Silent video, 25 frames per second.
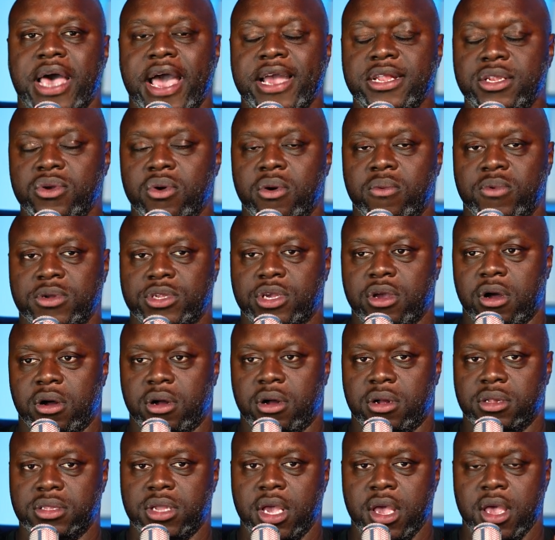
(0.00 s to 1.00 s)
I do it what's
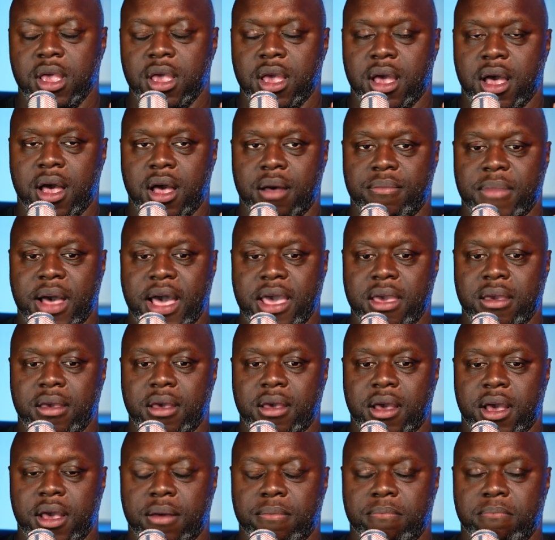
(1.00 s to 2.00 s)
called um, I
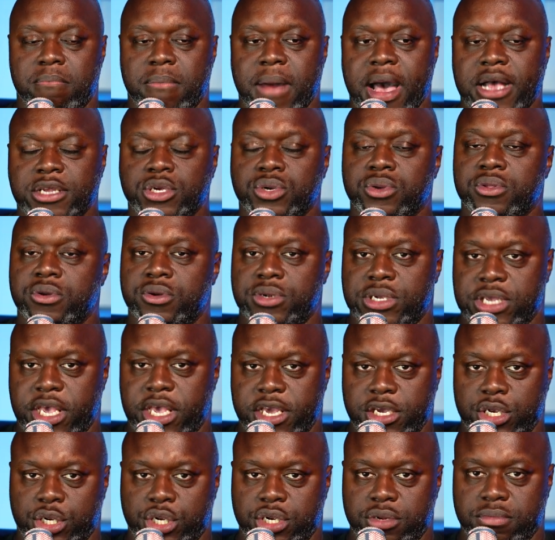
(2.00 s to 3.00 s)

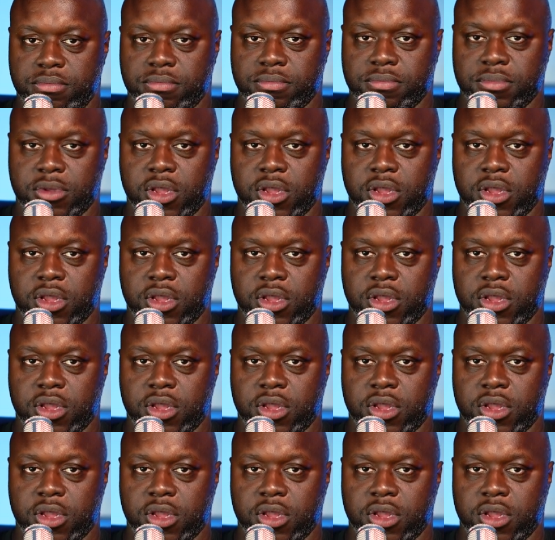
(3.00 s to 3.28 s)
modularization.